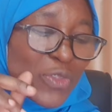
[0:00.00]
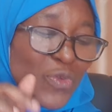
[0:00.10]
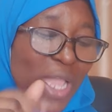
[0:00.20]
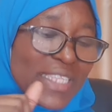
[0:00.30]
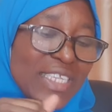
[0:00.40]

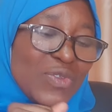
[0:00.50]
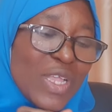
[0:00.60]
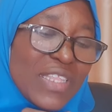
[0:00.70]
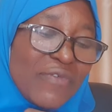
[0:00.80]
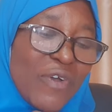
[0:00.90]

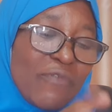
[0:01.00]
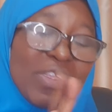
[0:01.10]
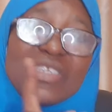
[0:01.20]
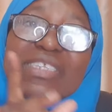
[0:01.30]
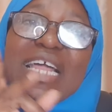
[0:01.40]
2024,
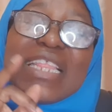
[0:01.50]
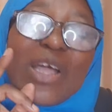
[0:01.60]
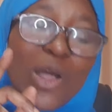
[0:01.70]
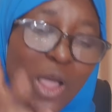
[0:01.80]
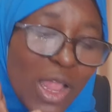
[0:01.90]
visited the
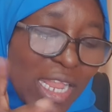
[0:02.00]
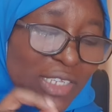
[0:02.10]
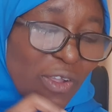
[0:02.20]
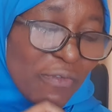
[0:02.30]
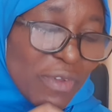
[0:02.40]

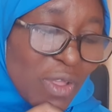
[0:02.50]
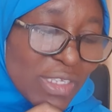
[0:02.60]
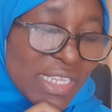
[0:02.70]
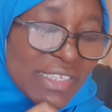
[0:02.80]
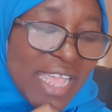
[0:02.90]
College of
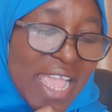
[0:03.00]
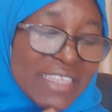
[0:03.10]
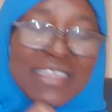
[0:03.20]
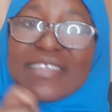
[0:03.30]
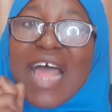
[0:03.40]
Nursing
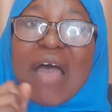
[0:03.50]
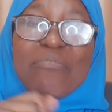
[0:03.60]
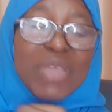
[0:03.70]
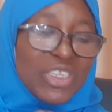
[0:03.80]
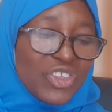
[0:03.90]
Sciences,
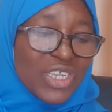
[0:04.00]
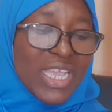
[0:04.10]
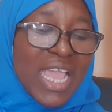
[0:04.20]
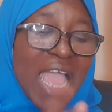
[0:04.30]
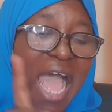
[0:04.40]
Amichi,